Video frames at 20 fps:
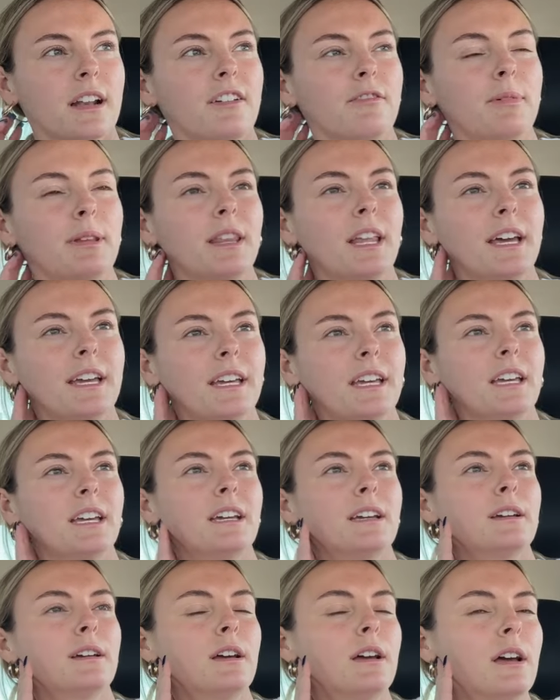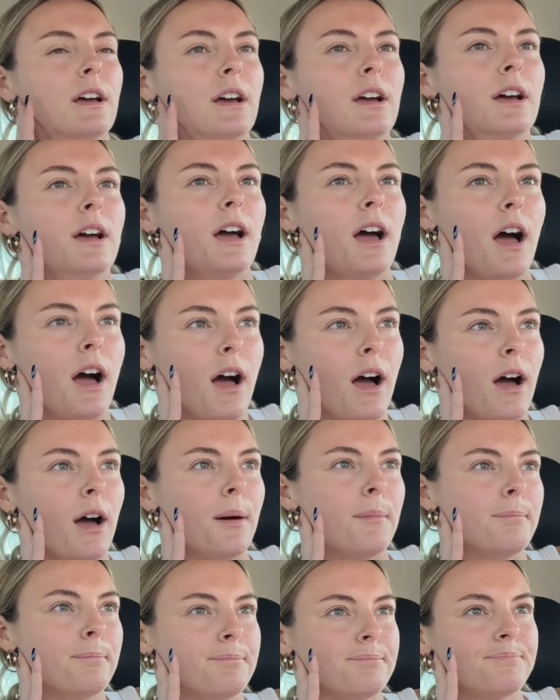I've been liking.
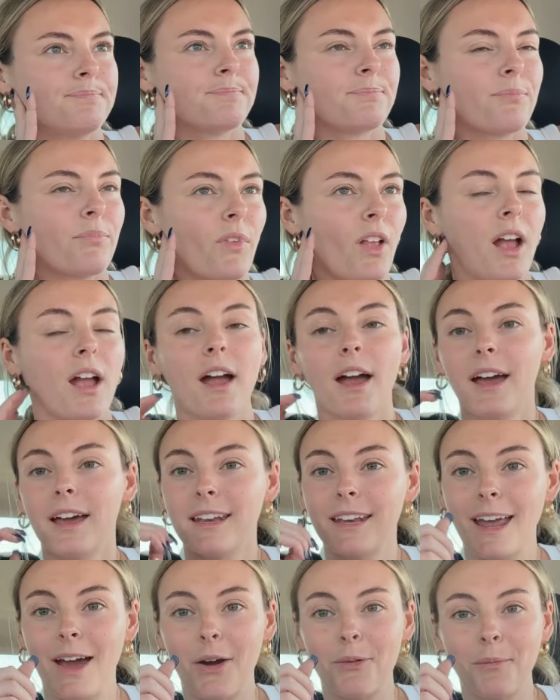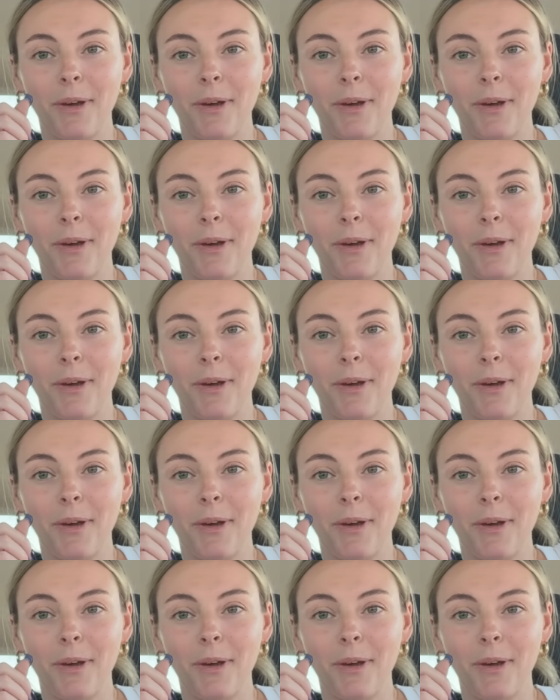Um, now I'm